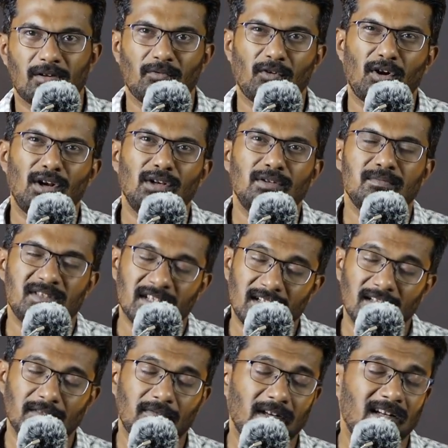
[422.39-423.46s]
volume
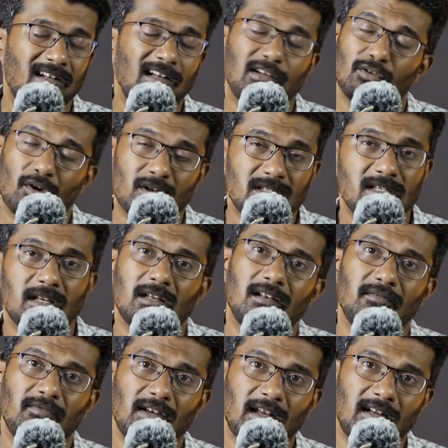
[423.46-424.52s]
significantly, not
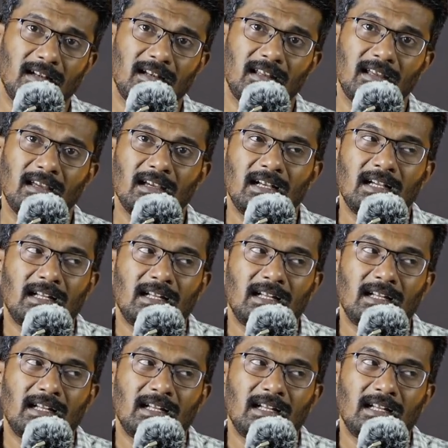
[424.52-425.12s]
significantly.